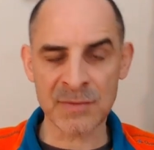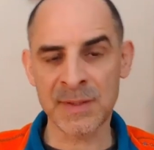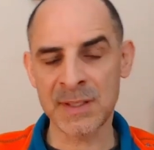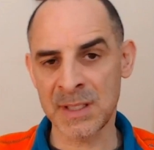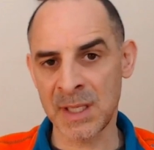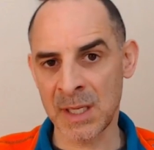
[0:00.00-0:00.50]

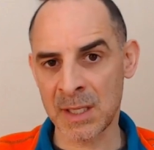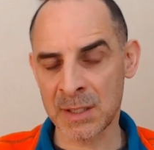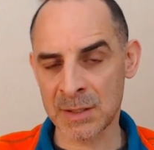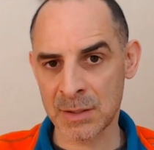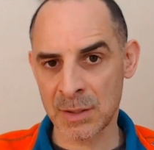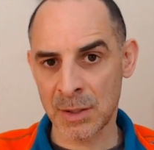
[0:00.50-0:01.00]
20
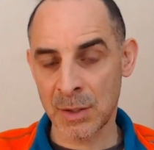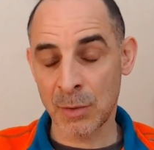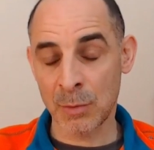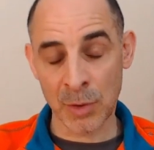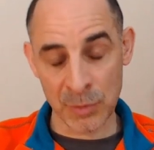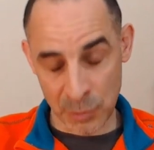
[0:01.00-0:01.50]
years
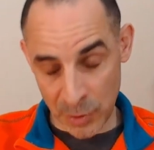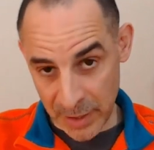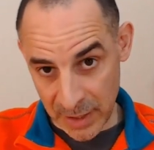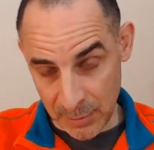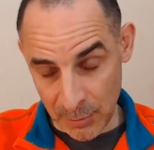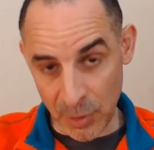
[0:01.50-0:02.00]
won't work
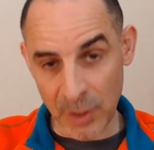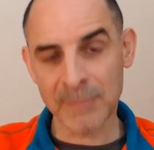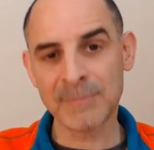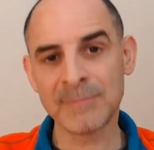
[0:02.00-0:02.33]
anymore.